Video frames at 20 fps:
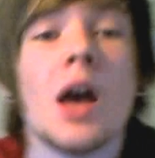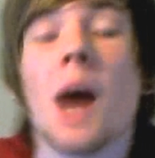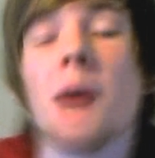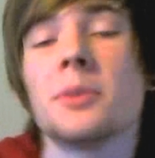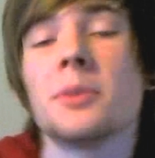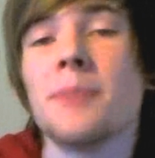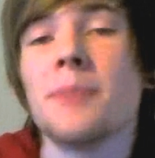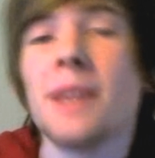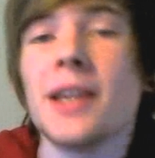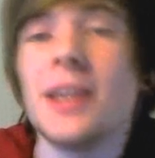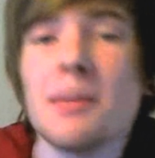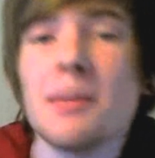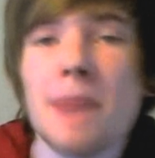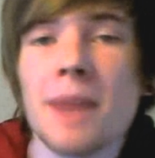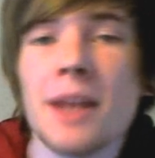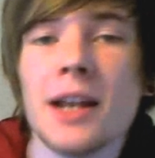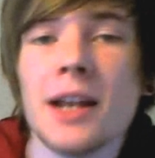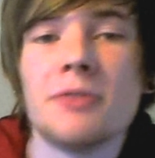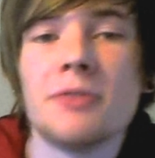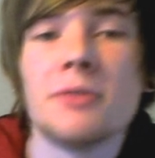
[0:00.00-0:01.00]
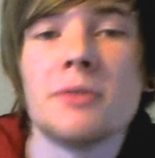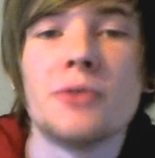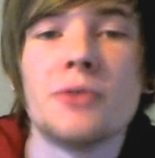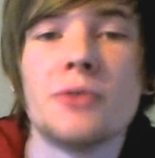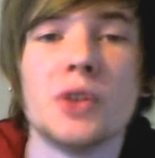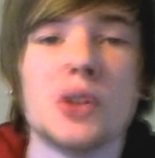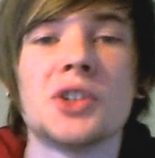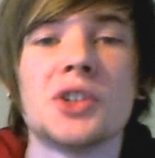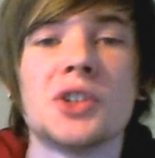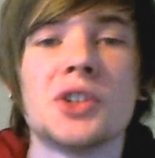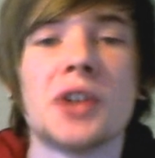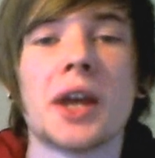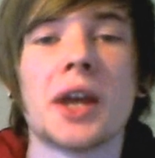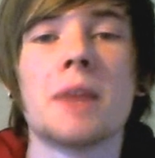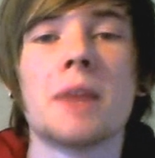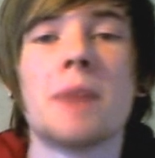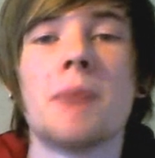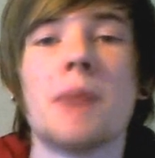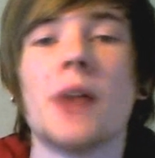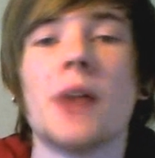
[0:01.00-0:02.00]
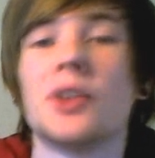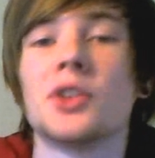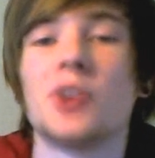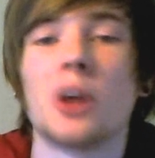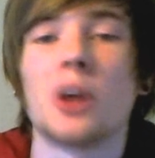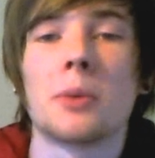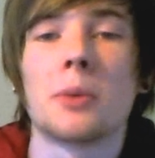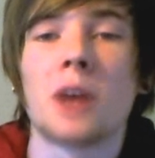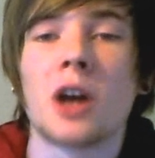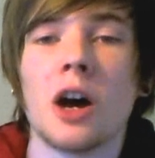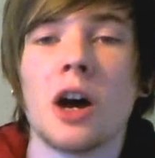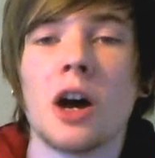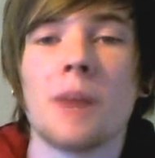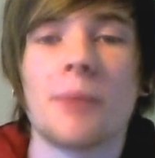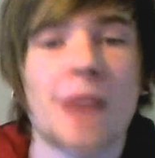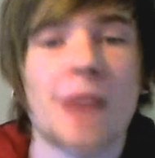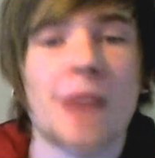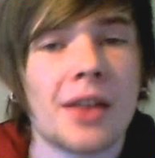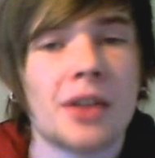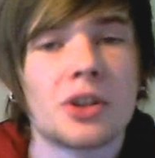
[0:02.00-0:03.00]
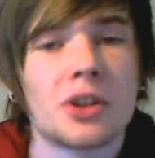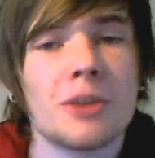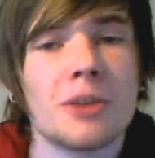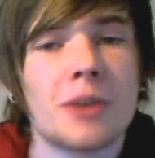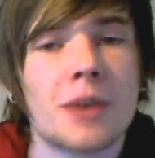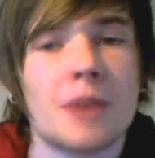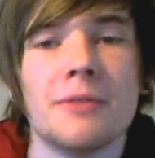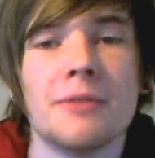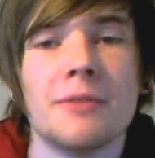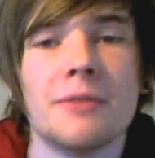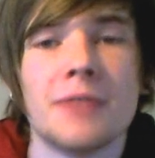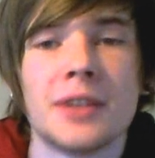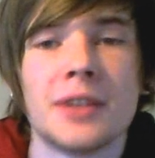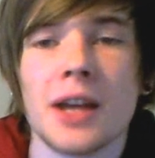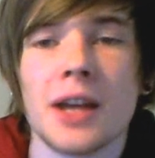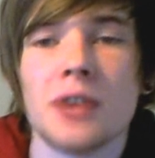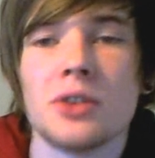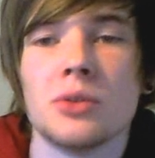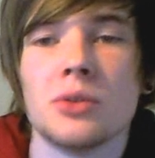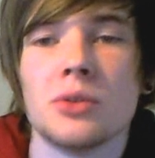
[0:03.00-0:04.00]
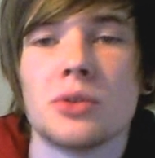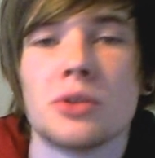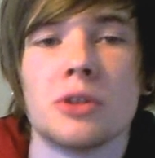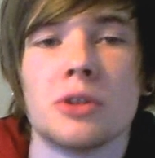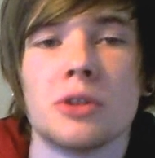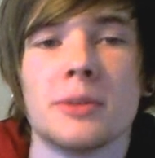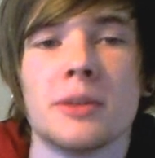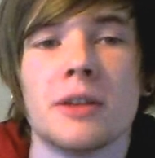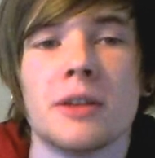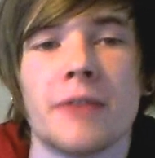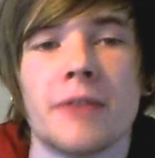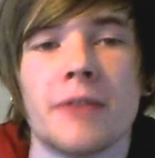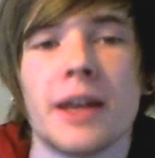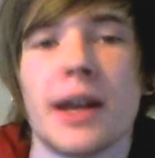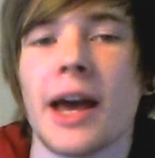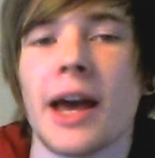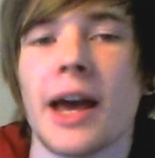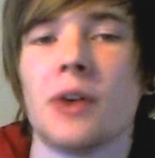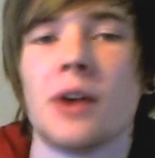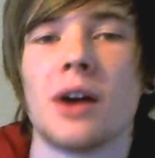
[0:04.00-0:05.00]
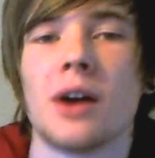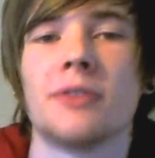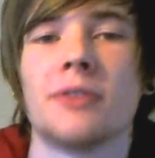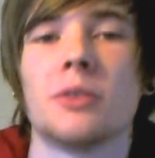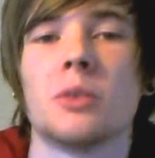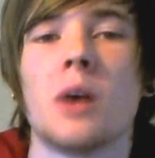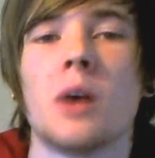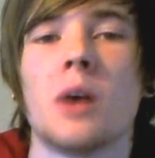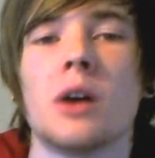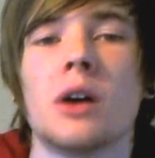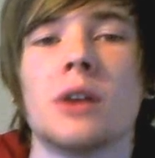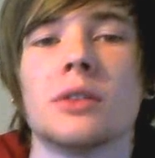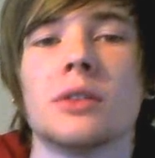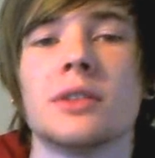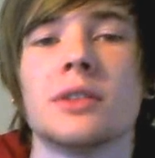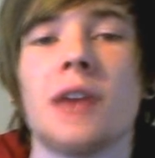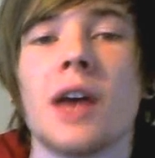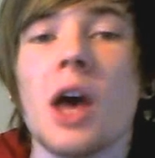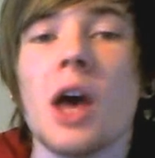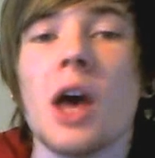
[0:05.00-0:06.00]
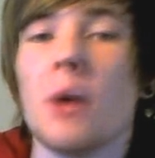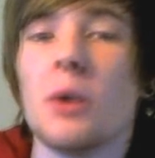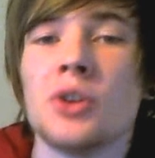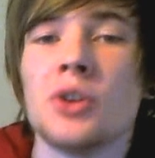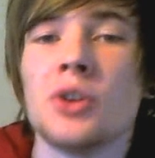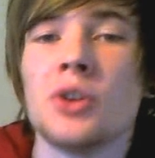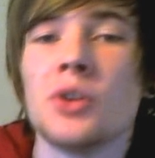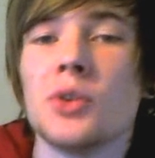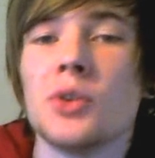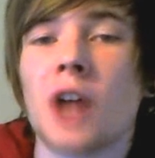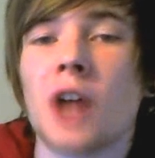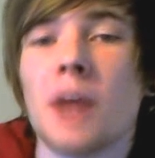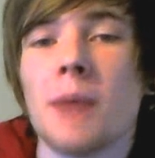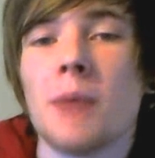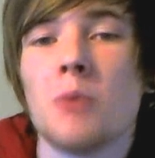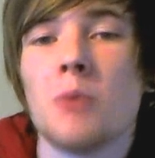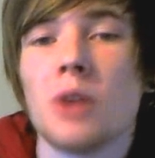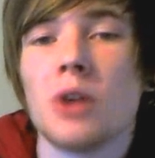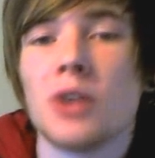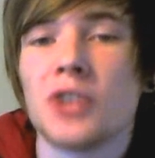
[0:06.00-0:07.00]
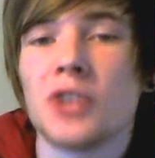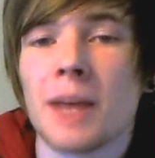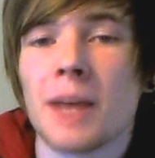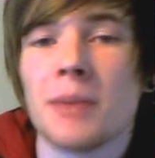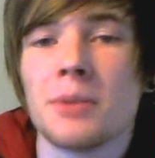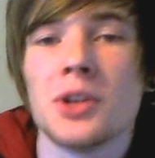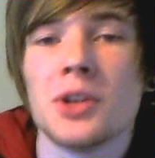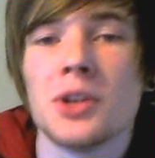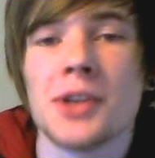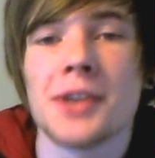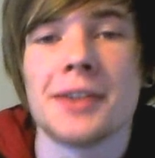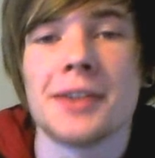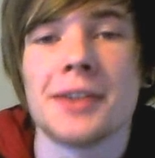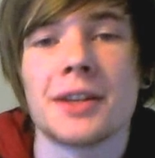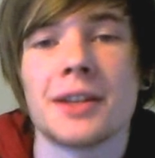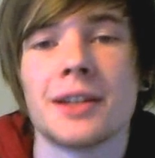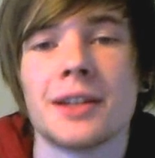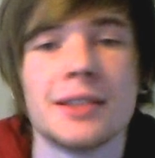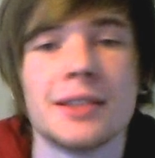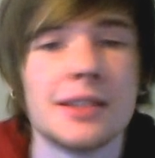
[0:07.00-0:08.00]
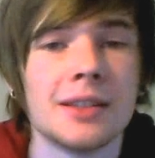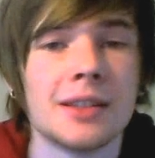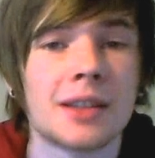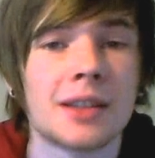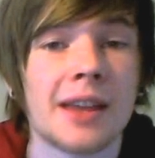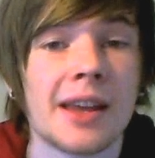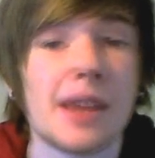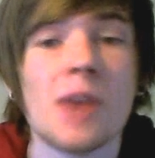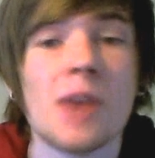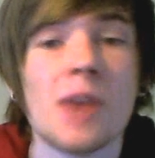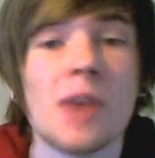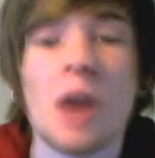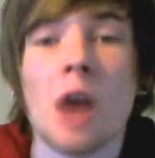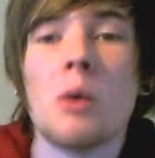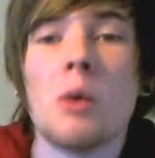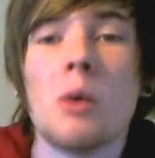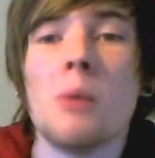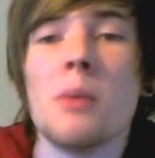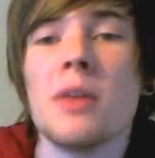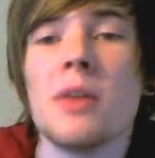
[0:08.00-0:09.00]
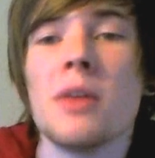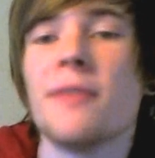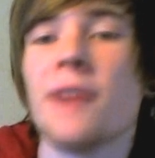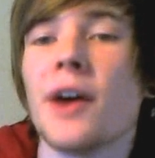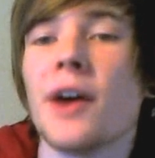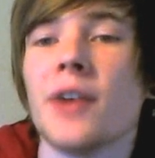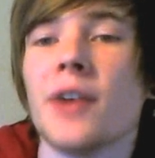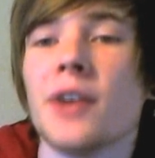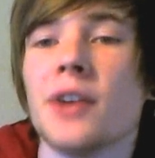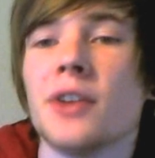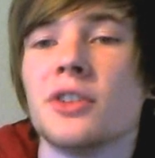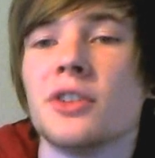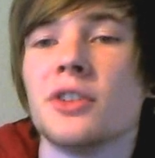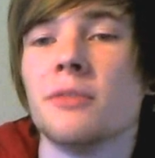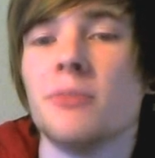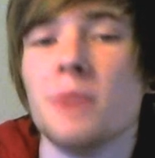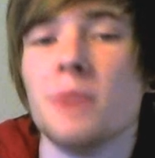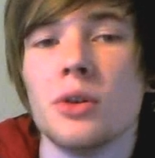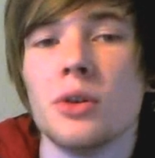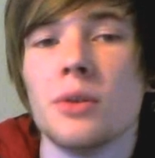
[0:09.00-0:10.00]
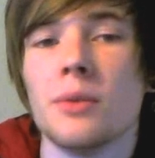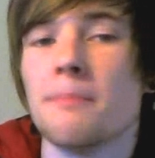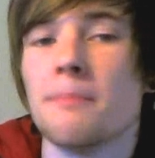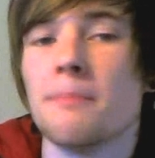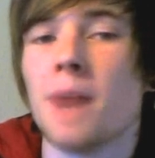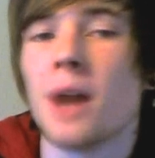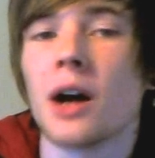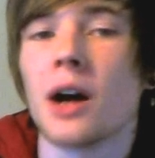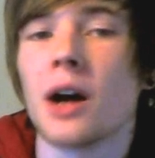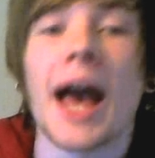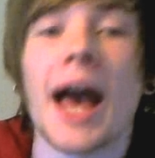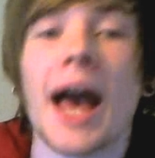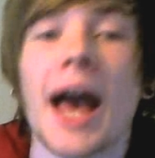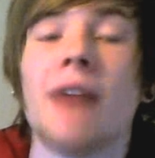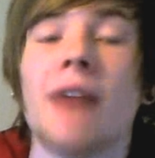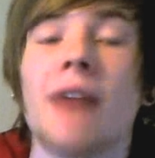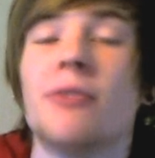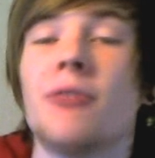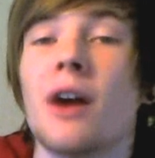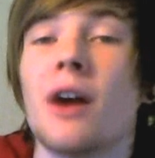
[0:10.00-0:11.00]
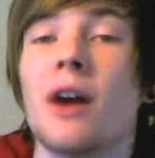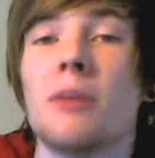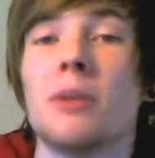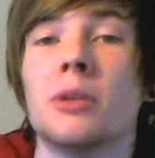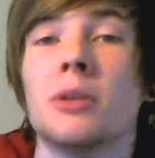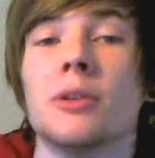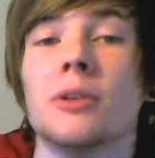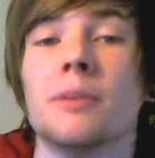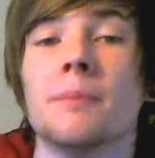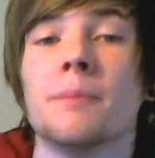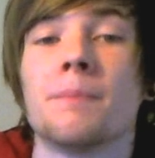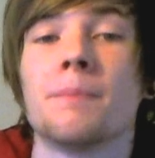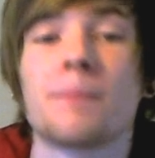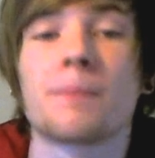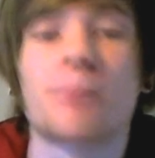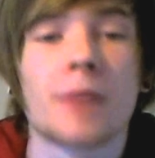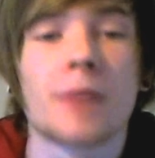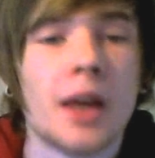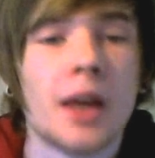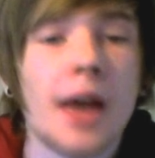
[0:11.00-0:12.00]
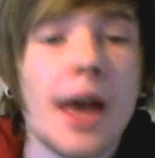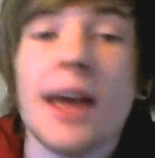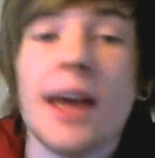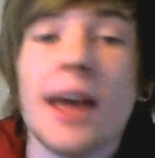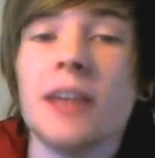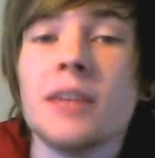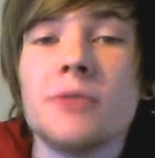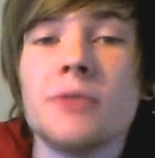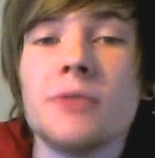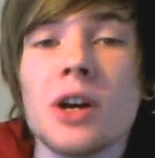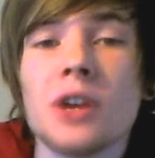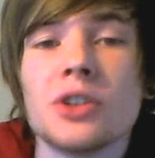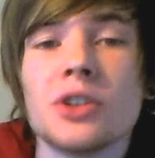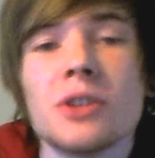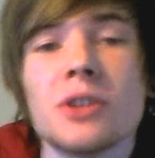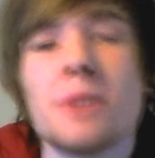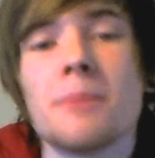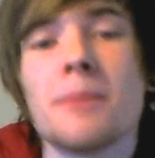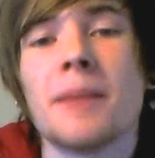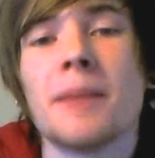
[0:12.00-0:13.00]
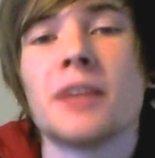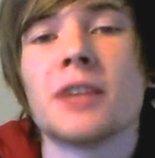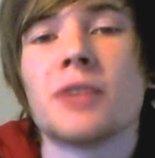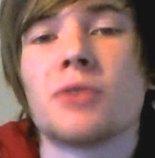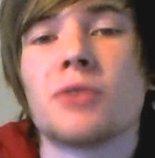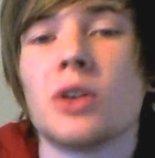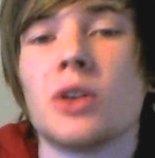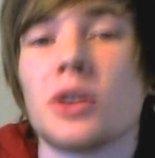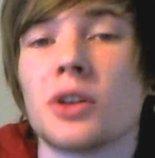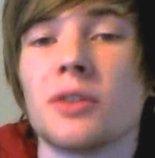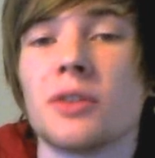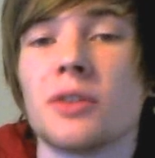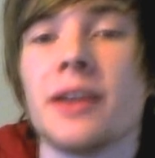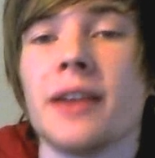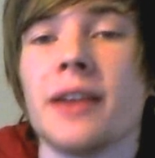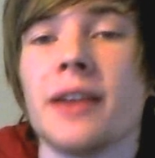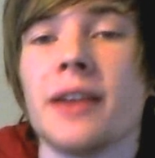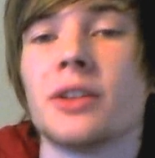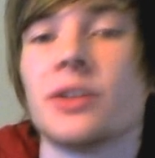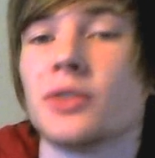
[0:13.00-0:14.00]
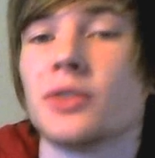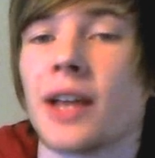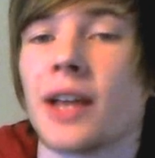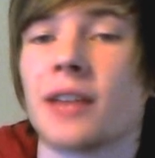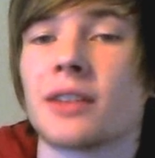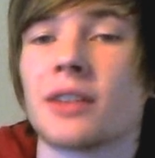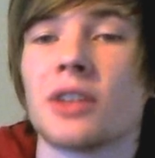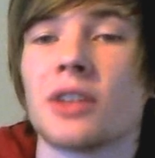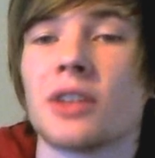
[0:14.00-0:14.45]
I'm speaking mainly from footage taken by the Top Cut at the Top Cut Invitational Tournament event held after Worlds, where two-time world champion Jason Klaczynski won with a variation of Mew, Muck and Vileplume. His version makes for a lot of hate on decks